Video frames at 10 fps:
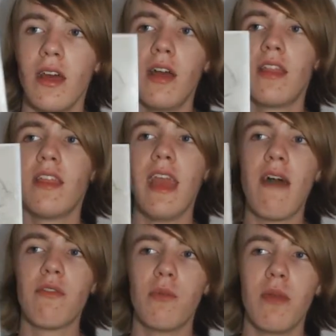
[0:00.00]
Uh, it's
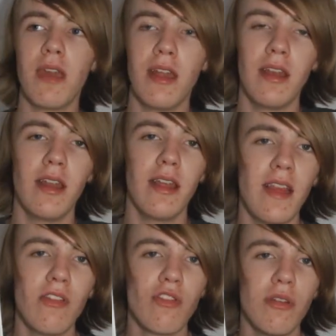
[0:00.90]
the Afterman
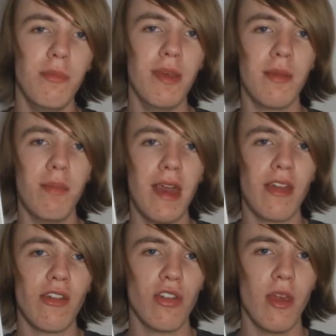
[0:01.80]
Ascension Big
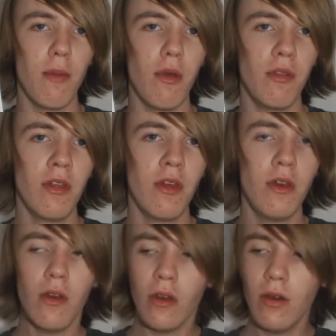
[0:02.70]
Beige demos,
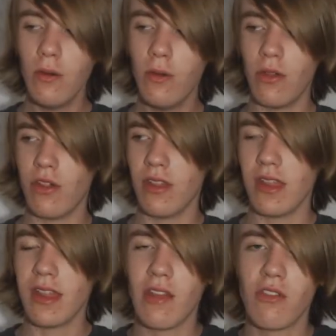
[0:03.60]
which is
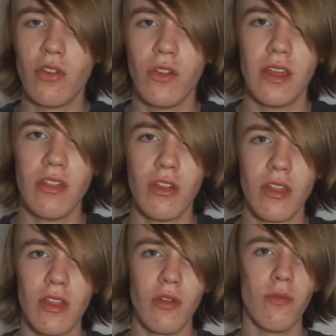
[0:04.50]
essentially
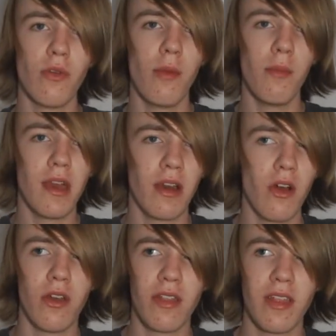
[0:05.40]
just their frontman
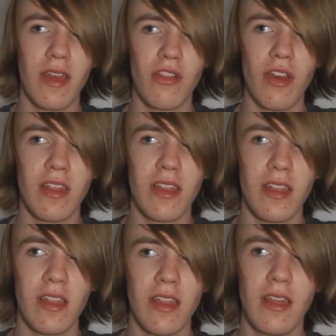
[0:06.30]
Claudio
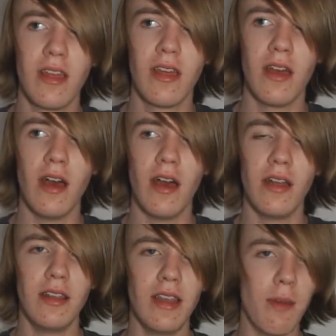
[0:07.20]
Sanchez's
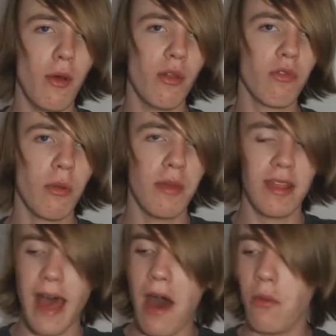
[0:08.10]
uh, demos from
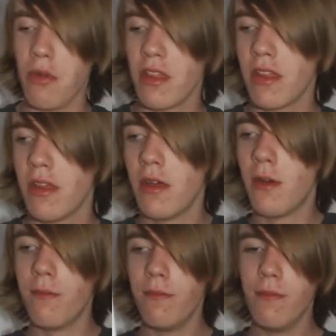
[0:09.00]
his house.
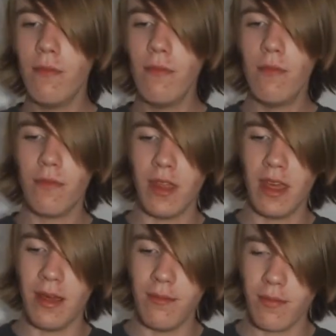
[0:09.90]

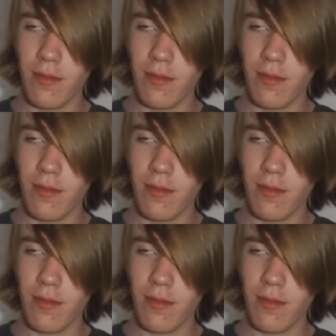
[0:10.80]
And.